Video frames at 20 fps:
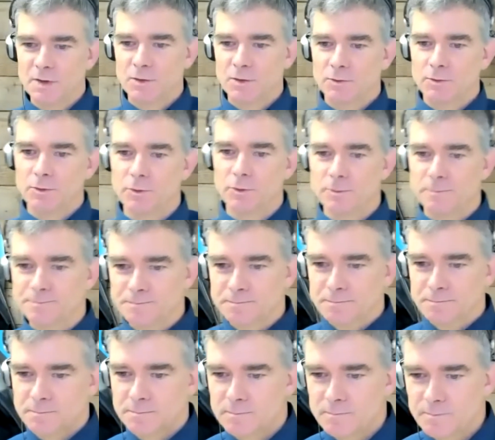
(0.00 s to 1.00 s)
Cool.
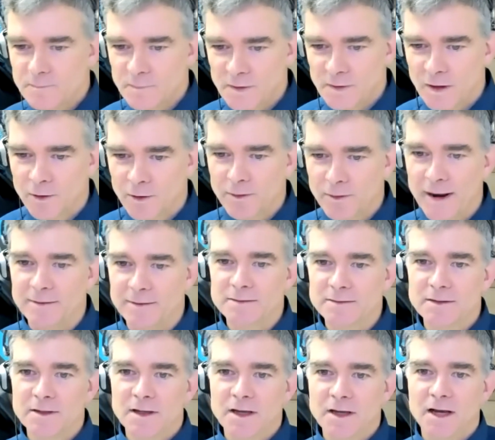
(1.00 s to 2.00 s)
All right.
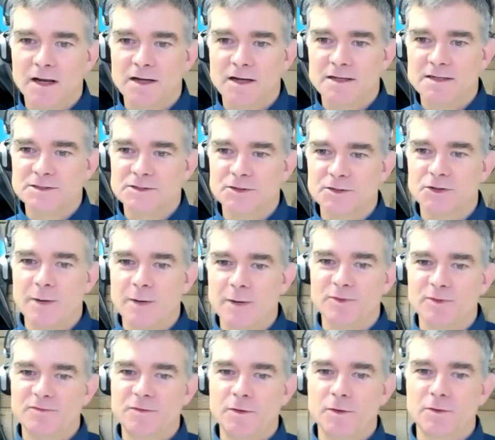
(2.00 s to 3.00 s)
So a
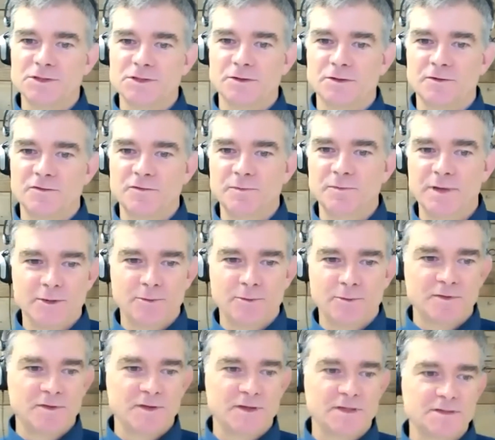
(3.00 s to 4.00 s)
couple of folks are familiar
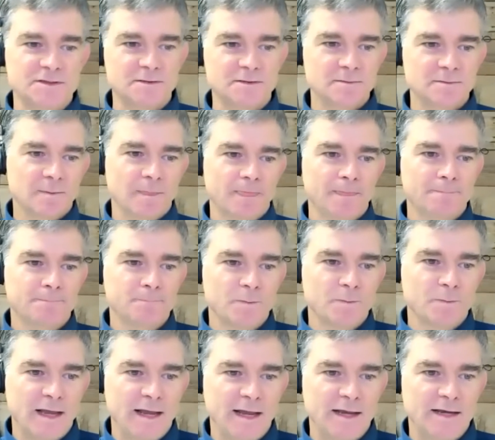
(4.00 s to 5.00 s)
with this.
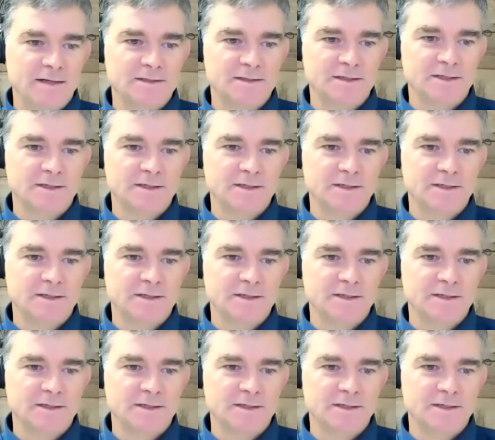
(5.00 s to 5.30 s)
And